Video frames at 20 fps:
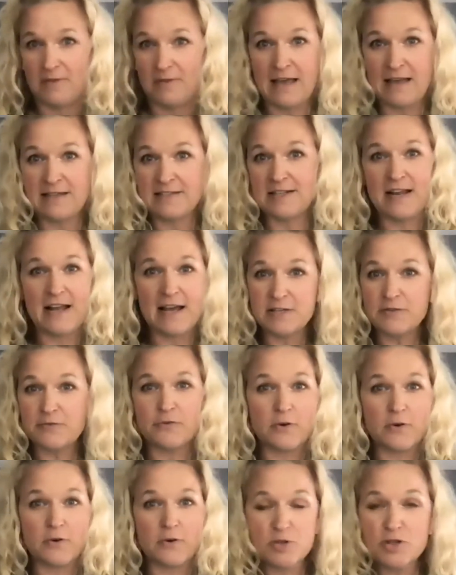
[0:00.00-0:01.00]
as it has
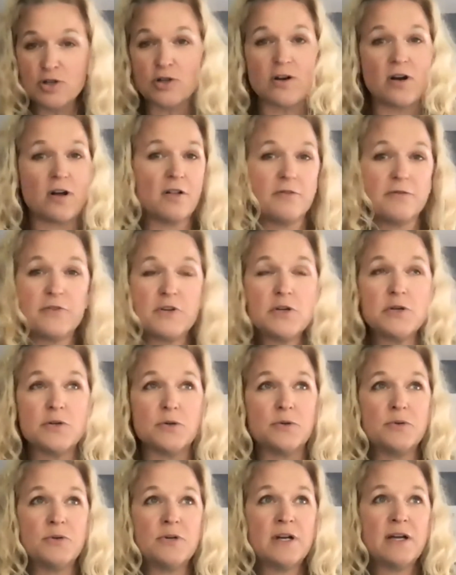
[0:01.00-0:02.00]
for, I'm sure, all of
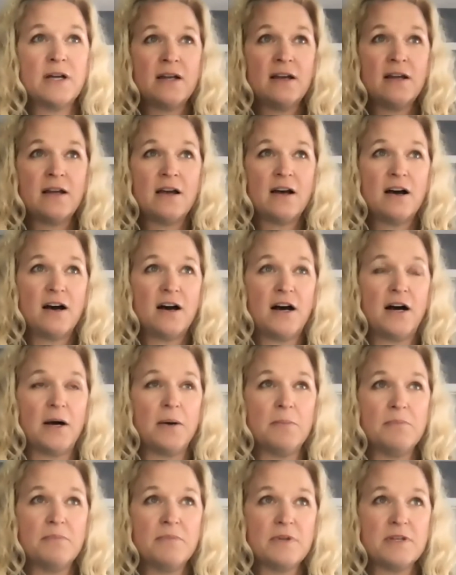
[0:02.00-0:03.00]
you,
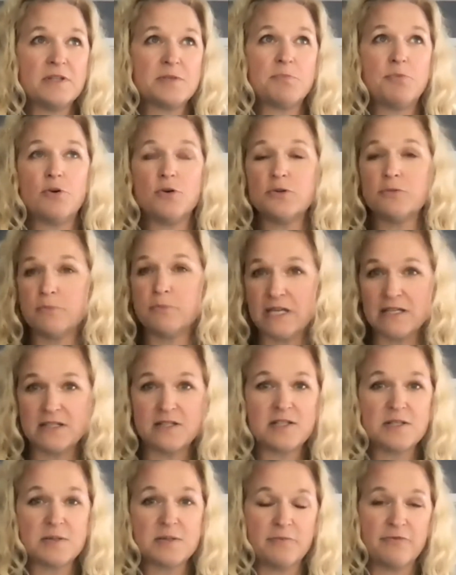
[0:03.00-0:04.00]
it's pulled me
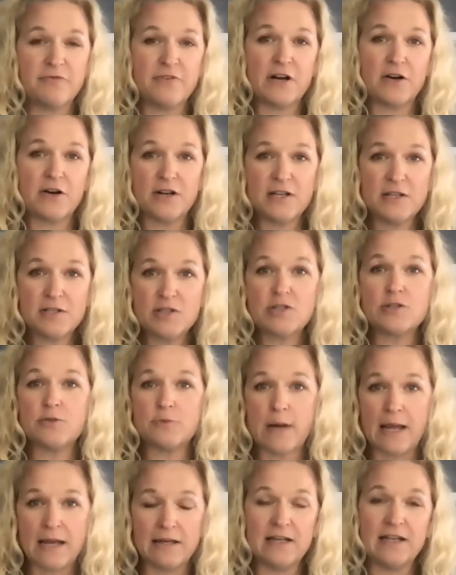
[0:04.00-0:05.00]
in some very
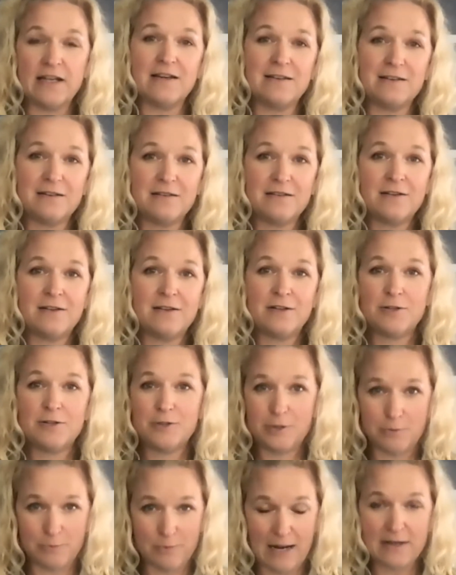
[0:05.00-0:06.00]
straining
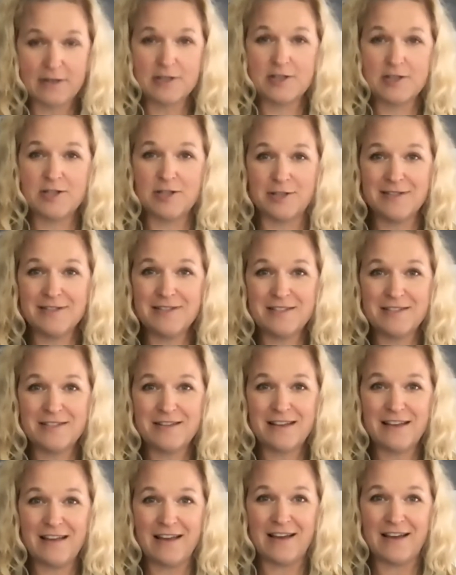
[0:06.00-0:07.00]
directions,
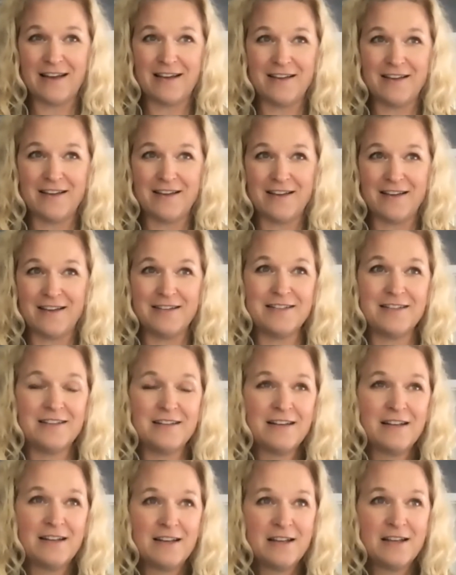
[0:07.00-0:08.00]

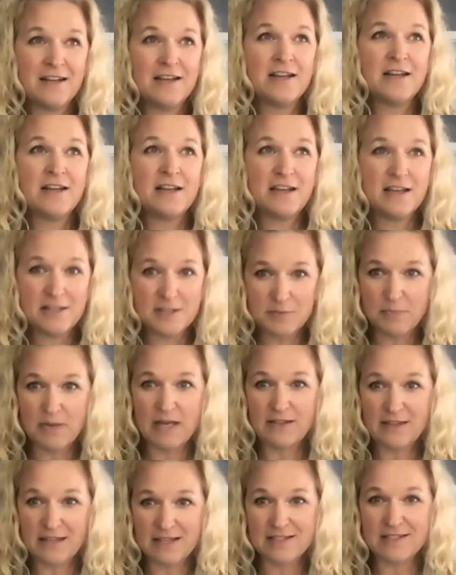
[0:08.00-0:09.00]
and it's
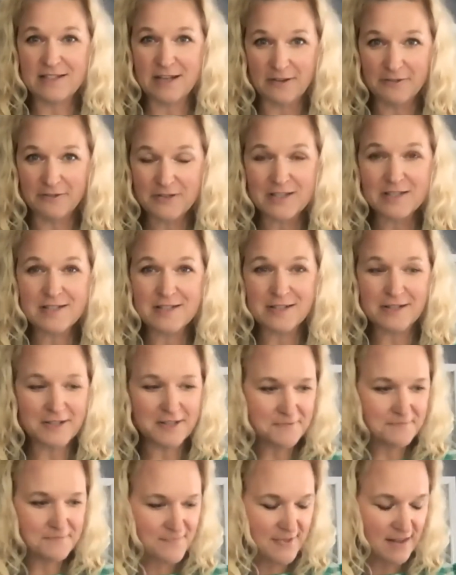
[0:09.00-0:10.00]
made things tough this
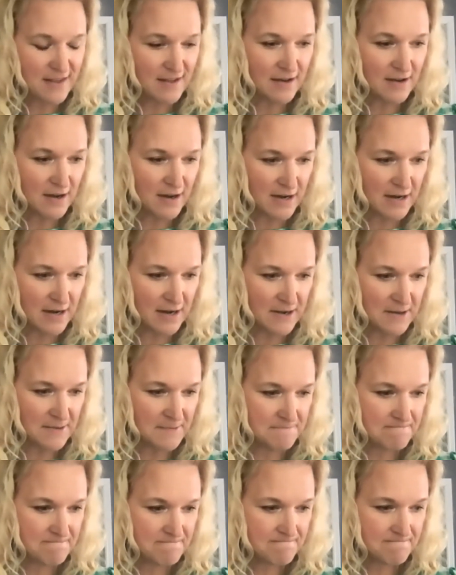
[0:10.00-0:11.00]
year. And
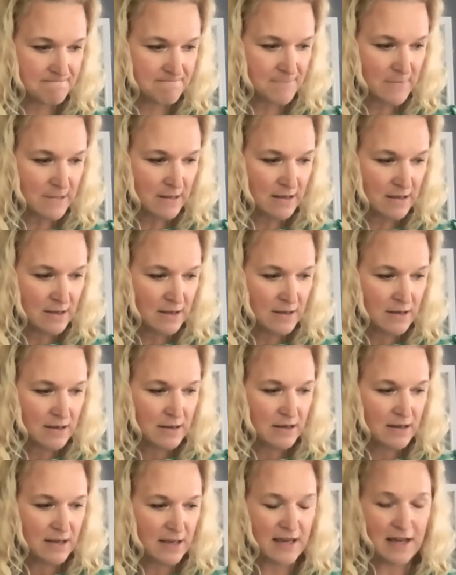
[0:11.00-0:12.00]

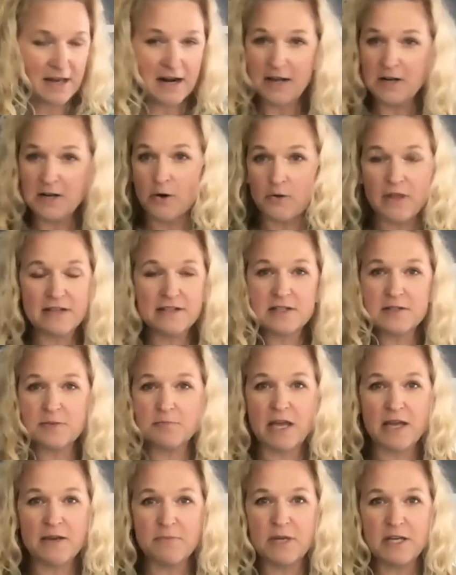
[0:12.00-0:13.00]
I know that
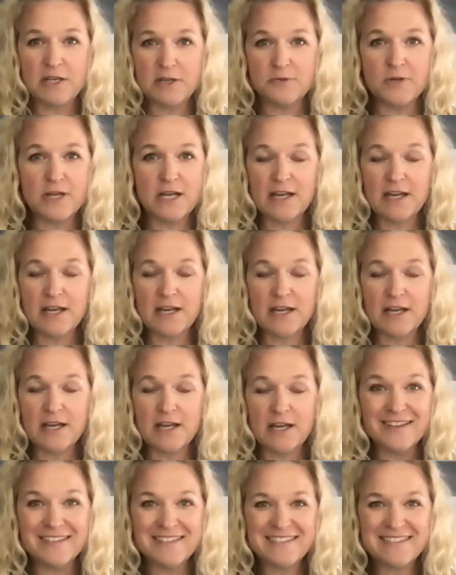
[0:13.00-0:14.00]
doesn't make me unique at
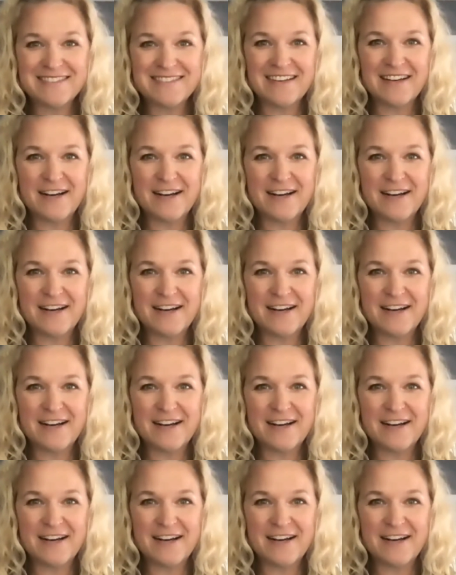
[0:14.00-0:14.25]
all.